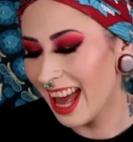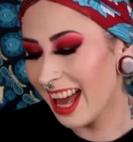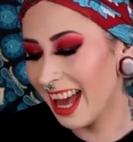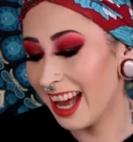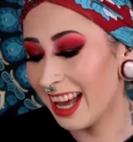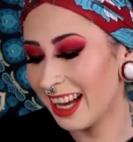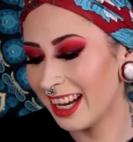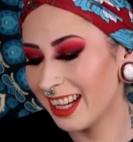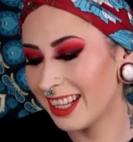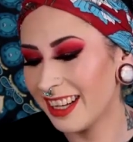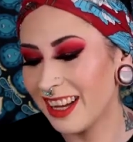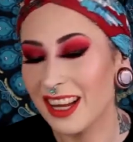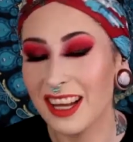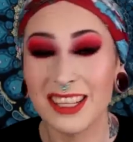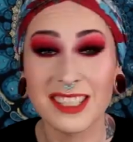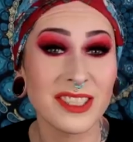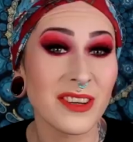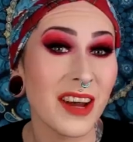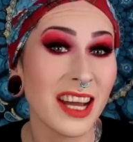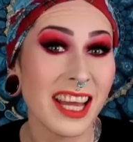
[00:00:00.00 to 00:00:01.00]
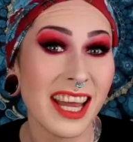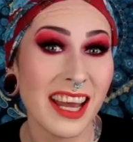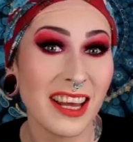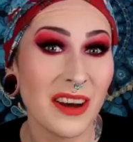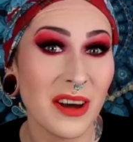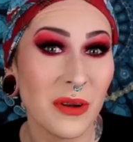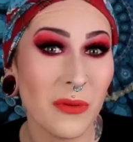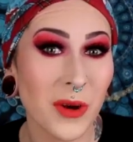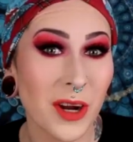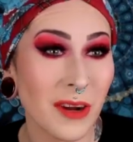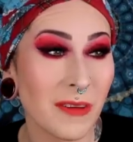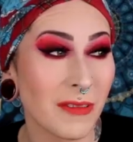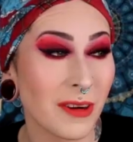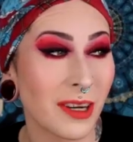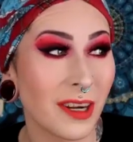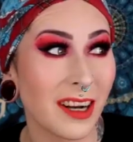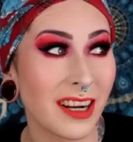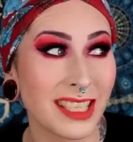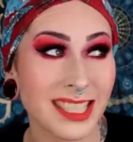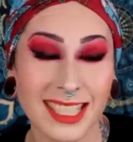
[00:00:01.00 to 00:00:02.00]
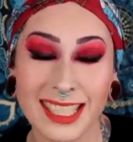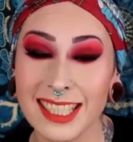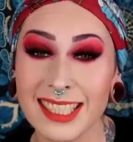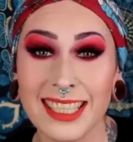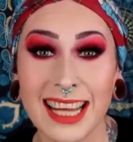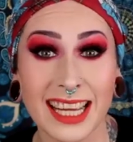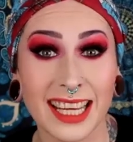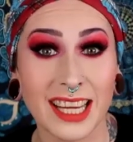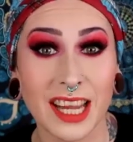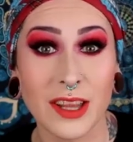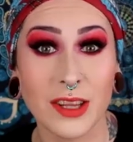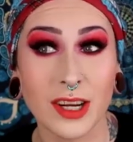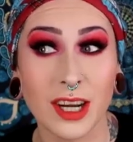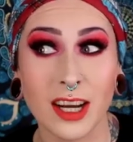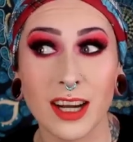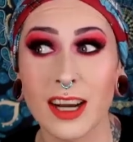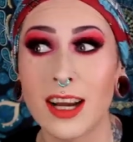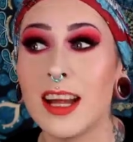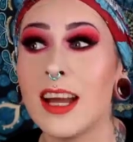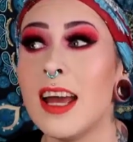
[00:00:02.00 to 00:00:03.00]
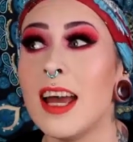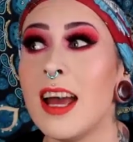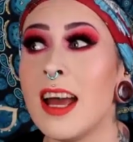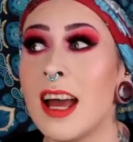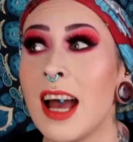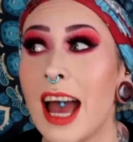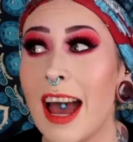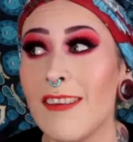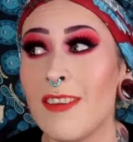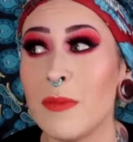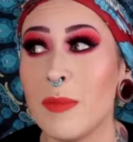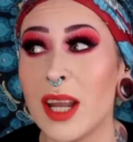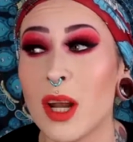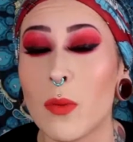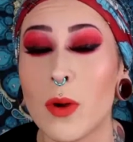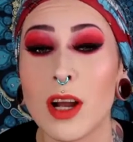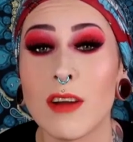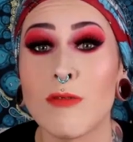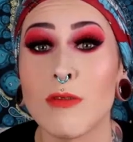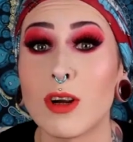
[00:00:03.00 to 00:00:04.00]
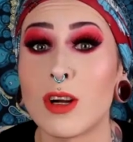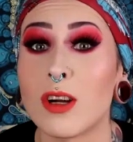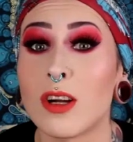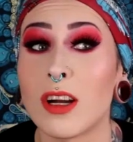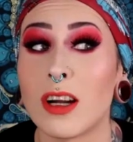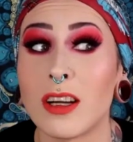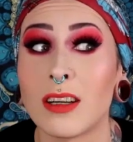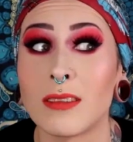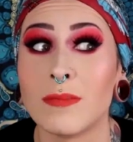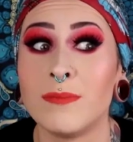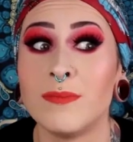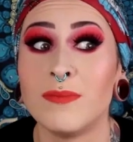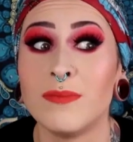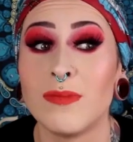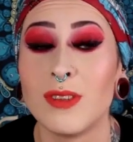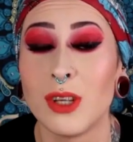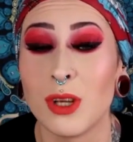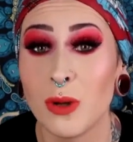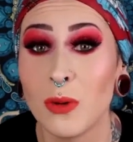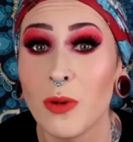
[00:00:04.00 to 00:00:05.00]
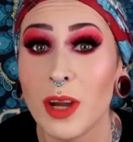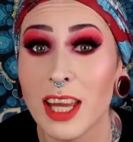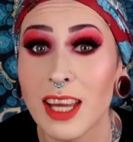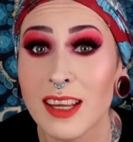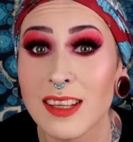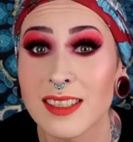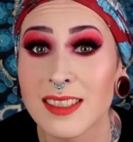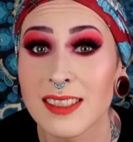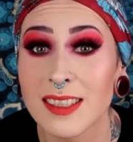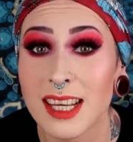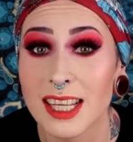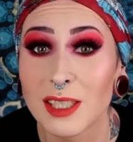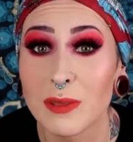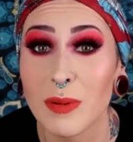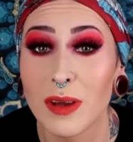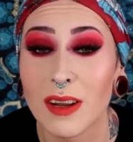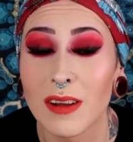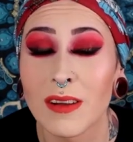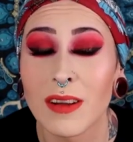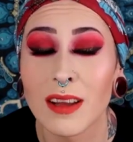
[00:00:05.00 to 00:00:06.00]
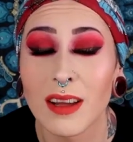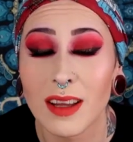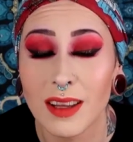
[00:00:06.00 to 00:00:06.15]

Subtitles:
And so I can't go to work for still like another, haven't been at work for 2 weeks. It's been